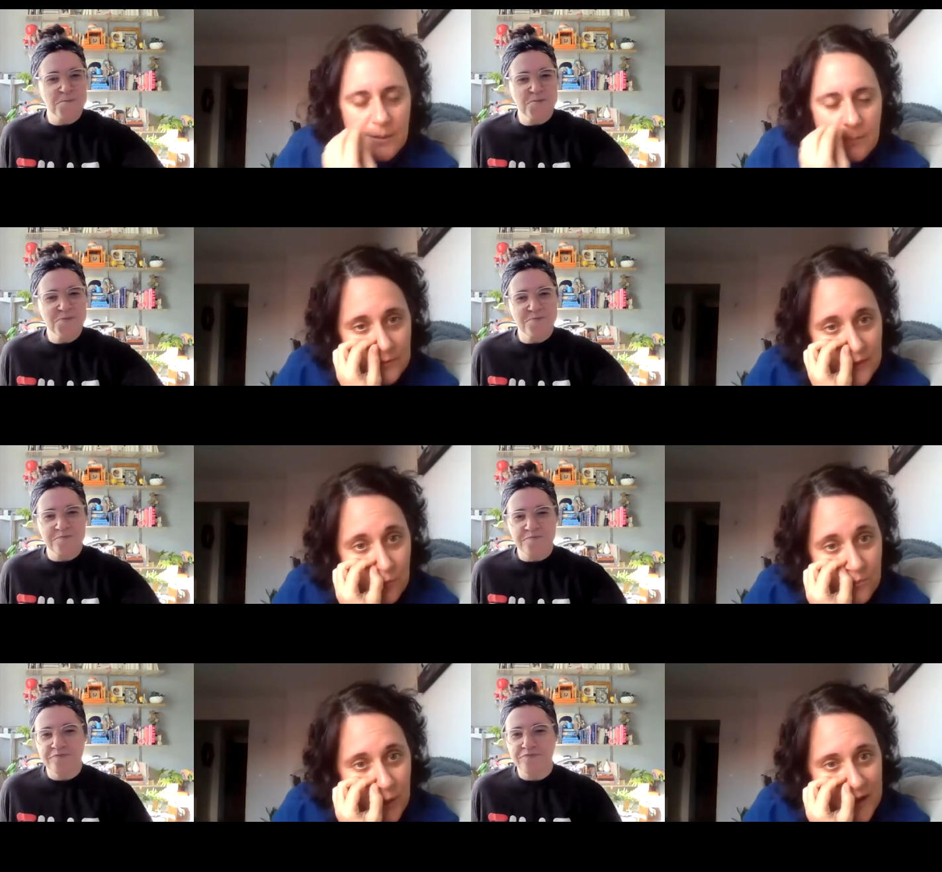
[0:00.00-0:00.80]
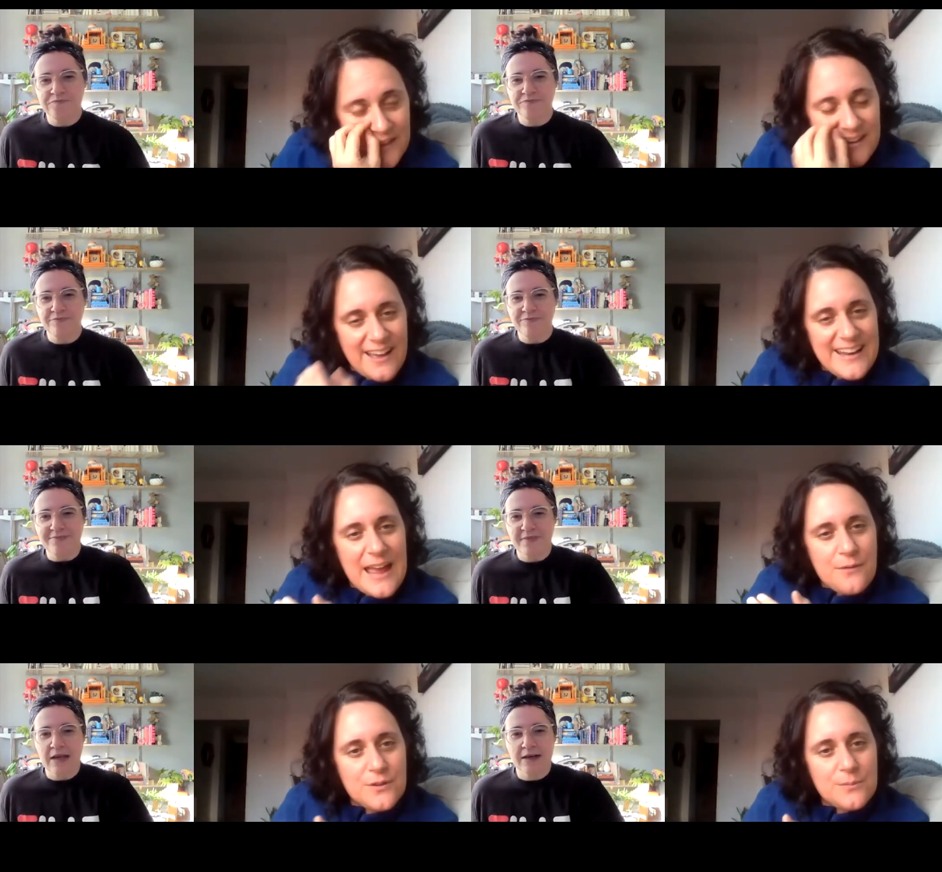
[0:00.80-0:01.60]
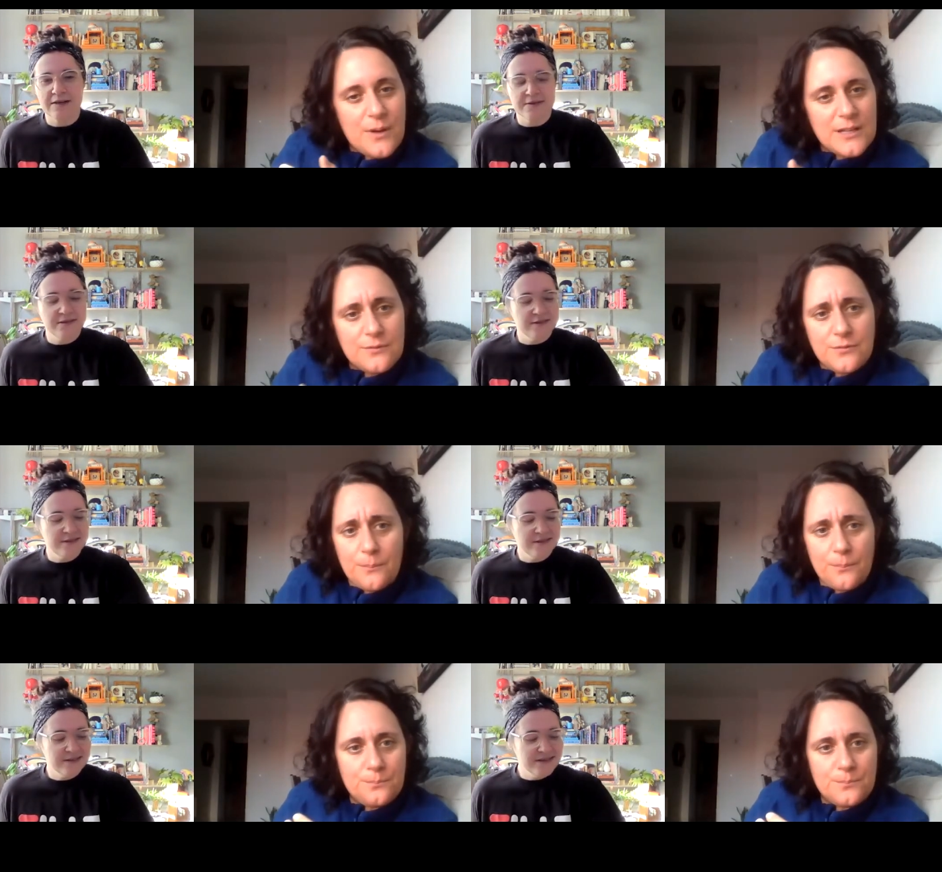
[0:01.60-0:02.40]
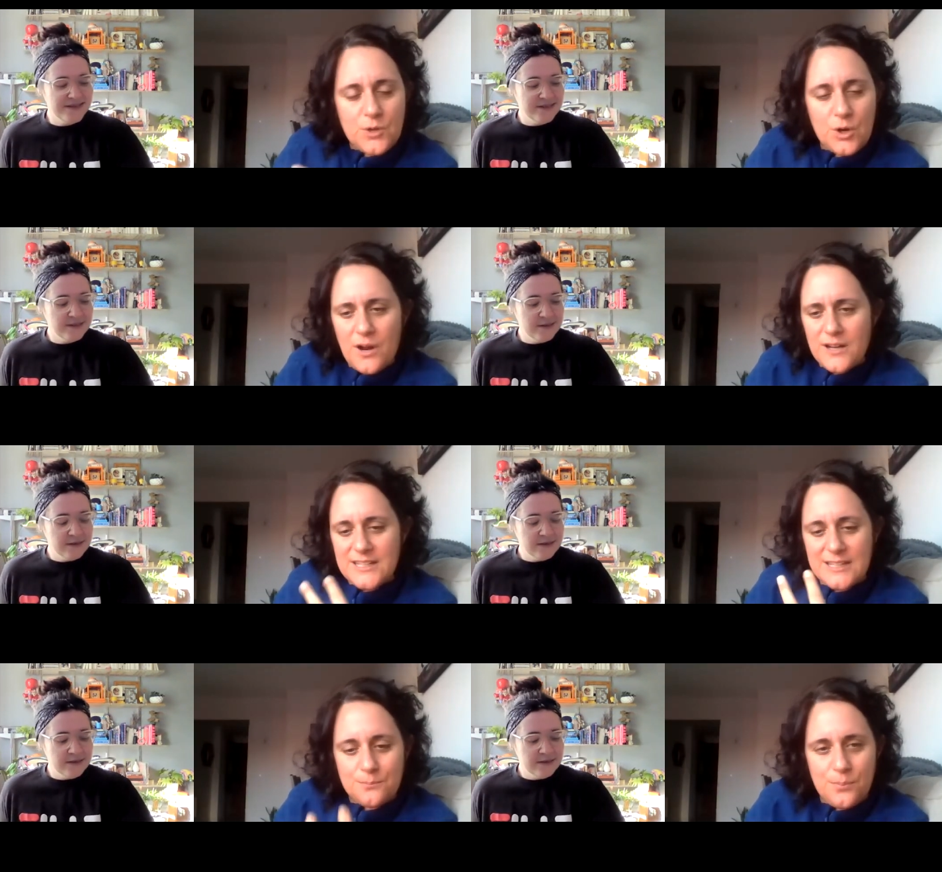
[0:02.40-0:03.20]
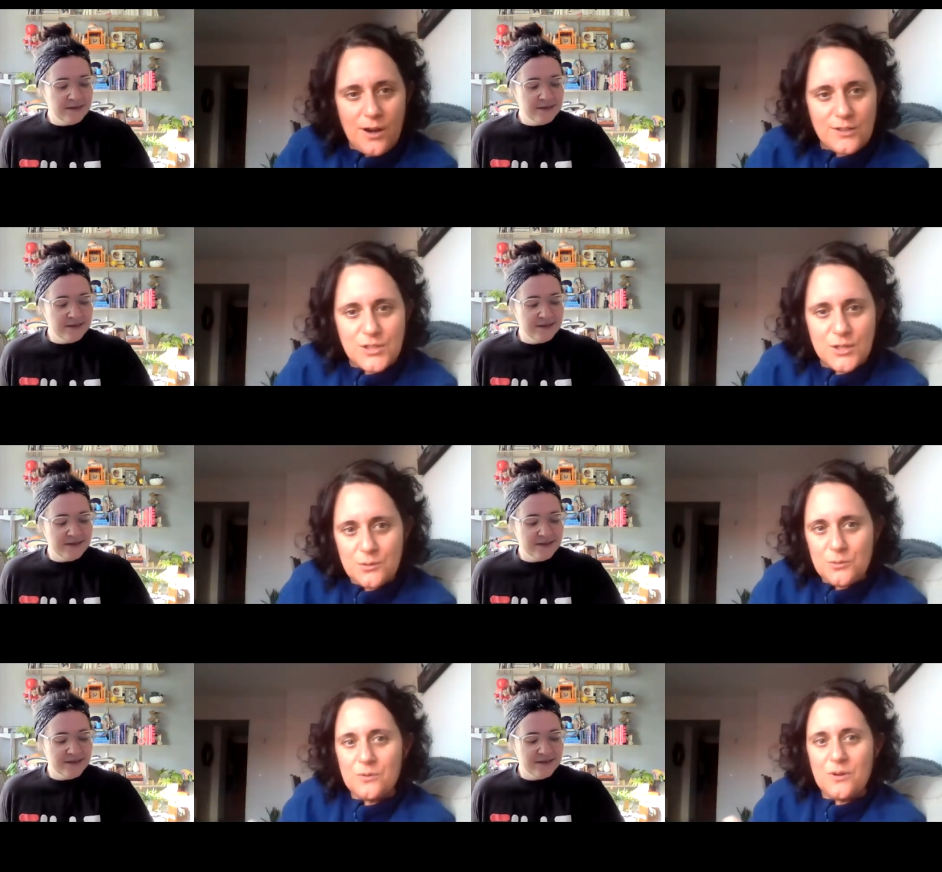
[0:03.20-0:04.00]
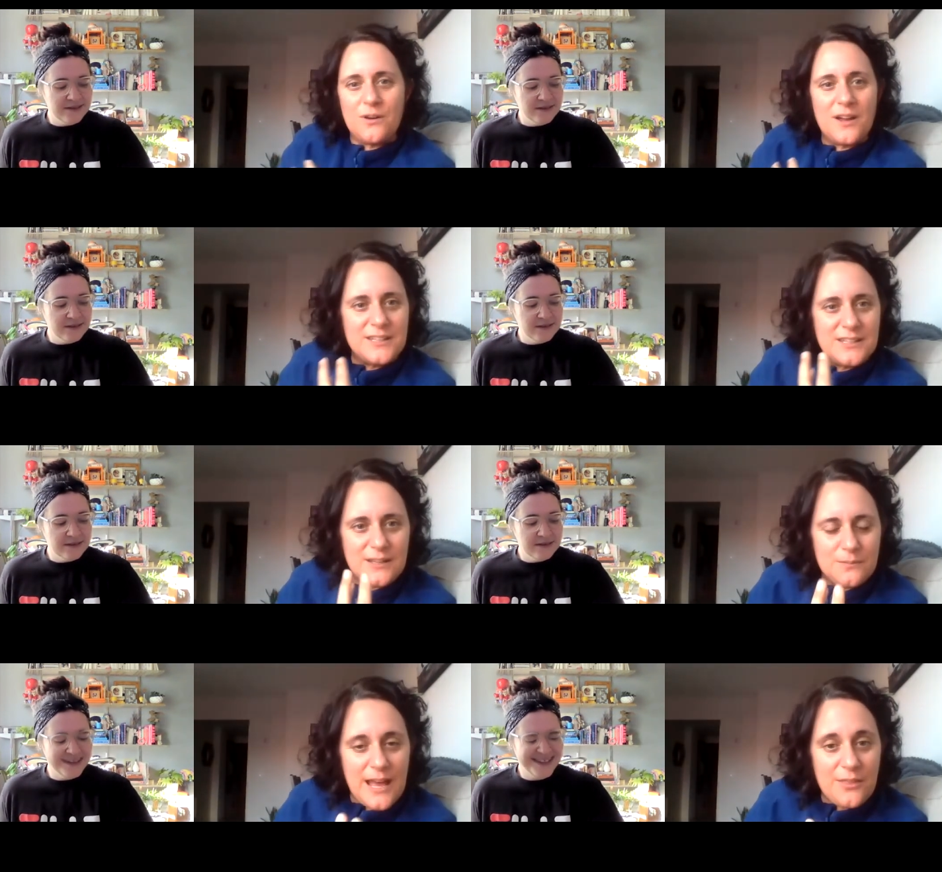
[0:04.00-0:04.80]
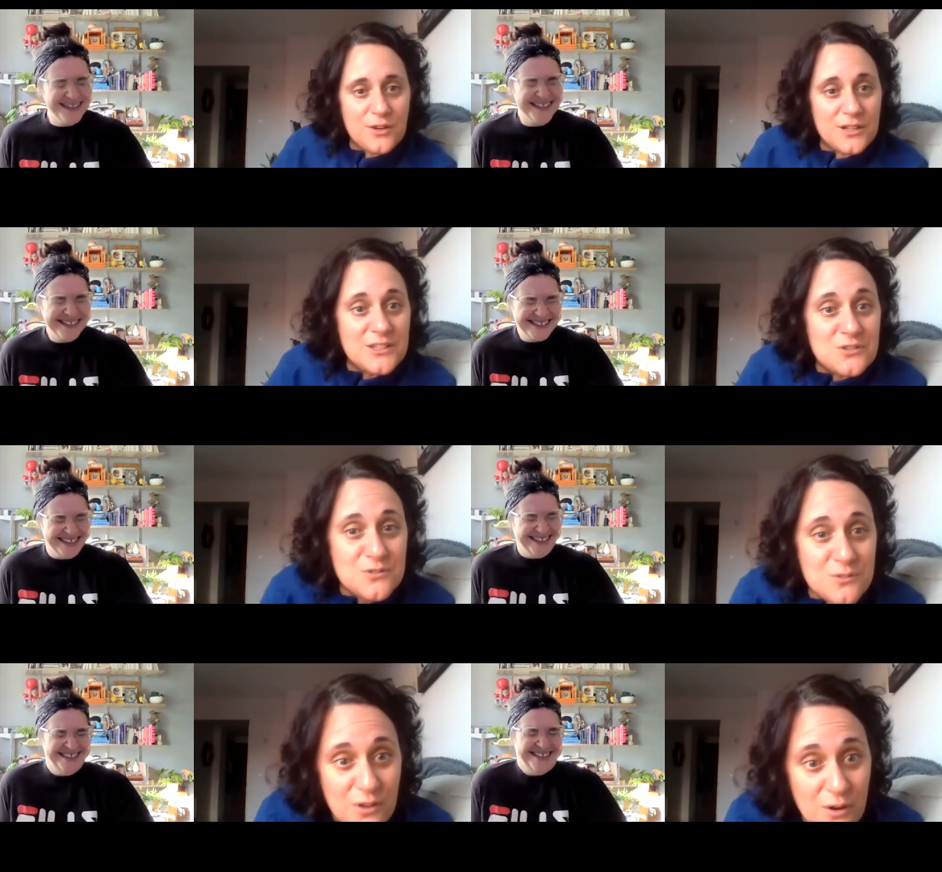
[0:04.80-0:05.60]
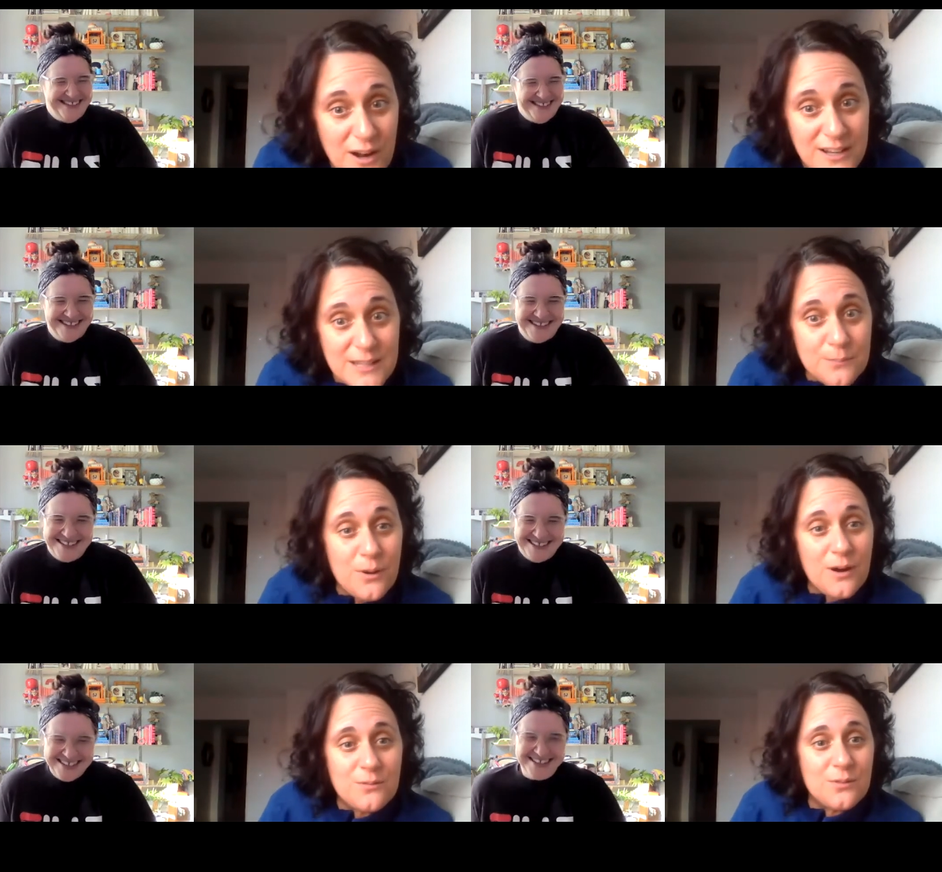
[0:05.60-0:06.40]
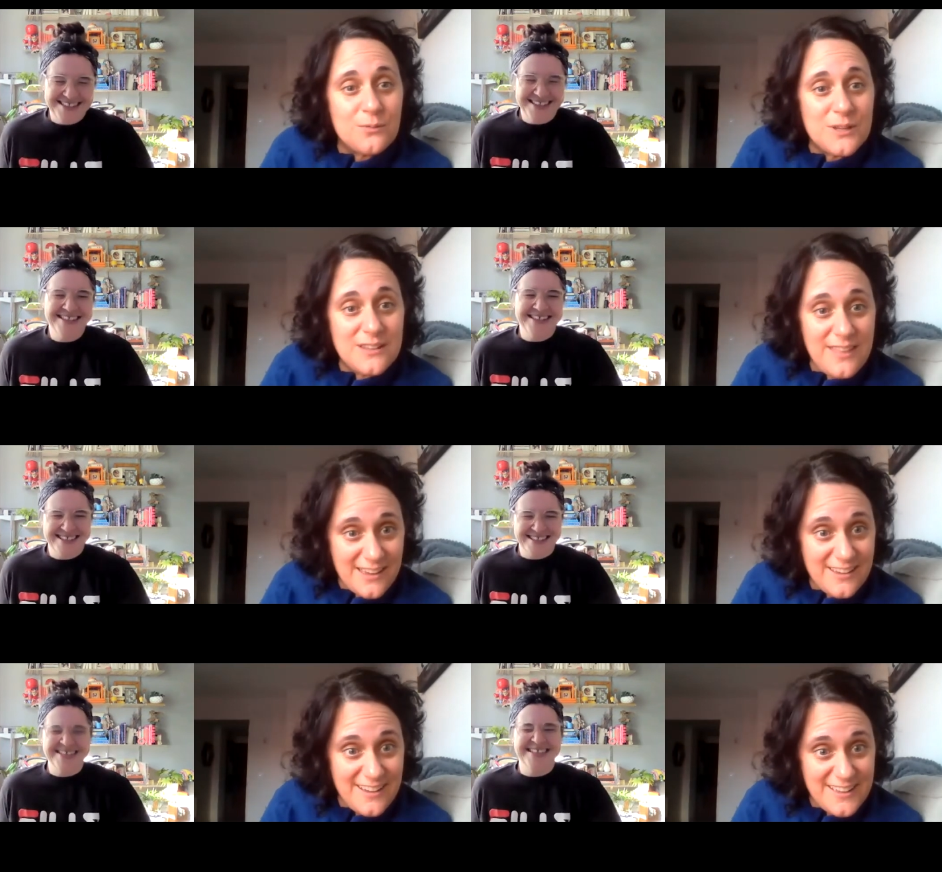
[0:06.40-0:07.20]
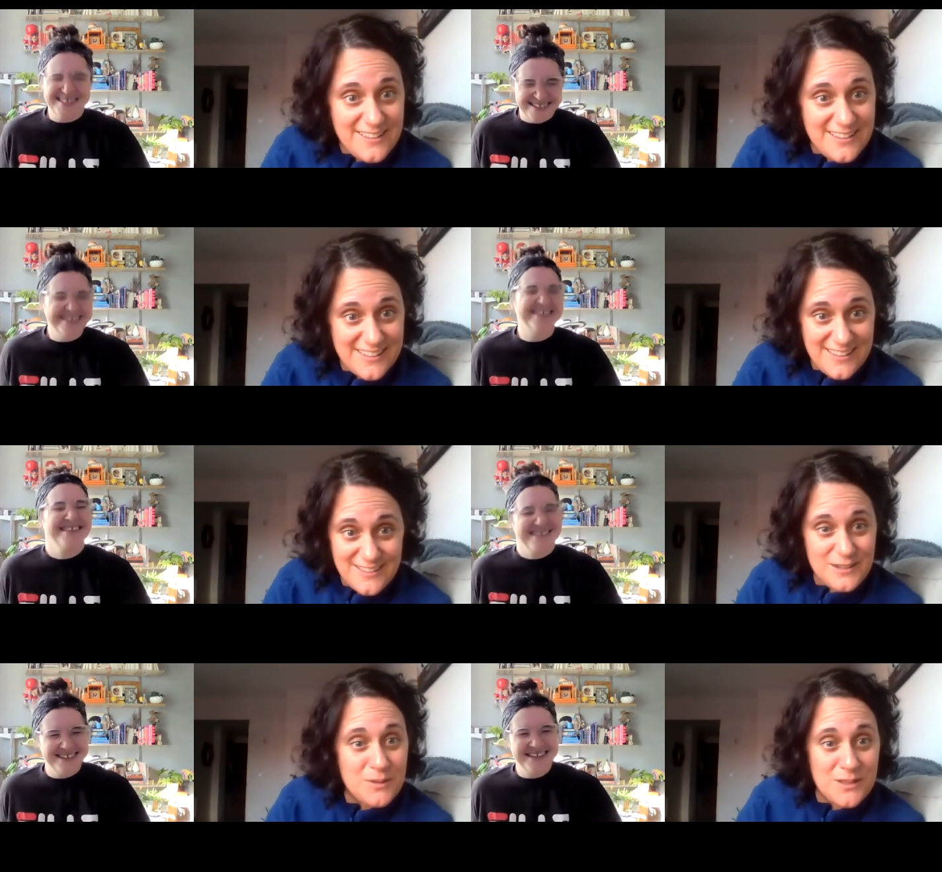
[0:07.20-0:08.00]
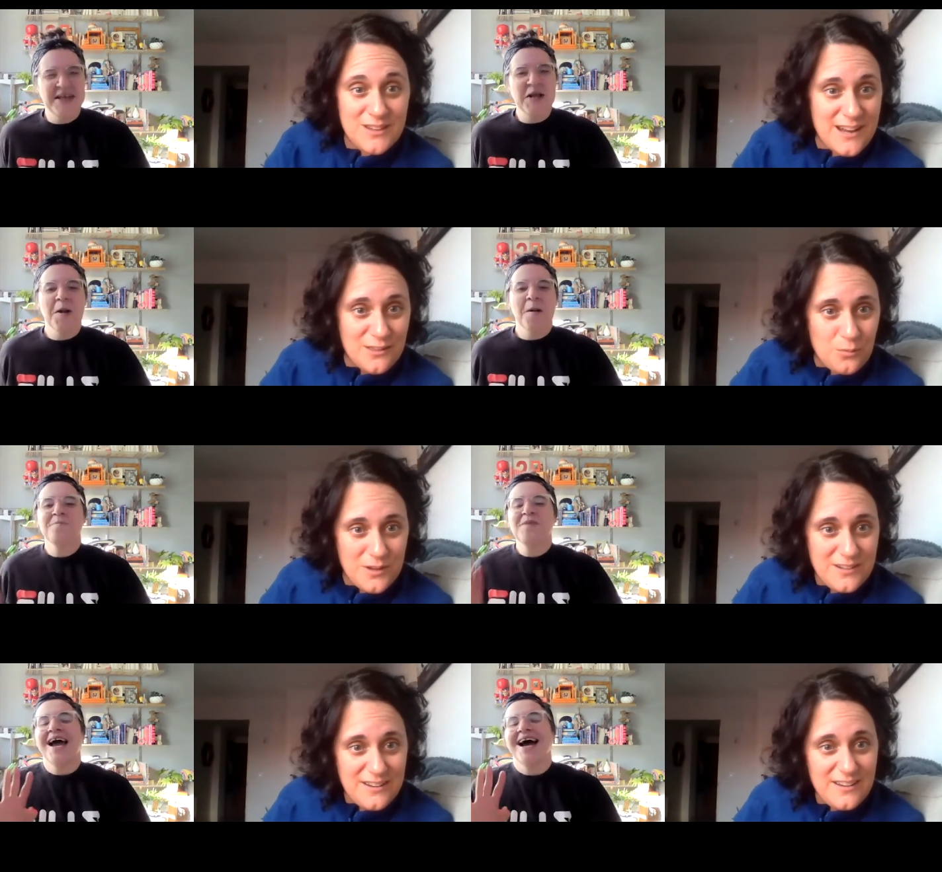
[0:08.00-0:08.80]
Speaker 1: They, the way they got everybody from Karate Kid Part Two, Karate Kid, now they're going to introduce Karate Kid Part Three. That guy, he's going to be in the next one.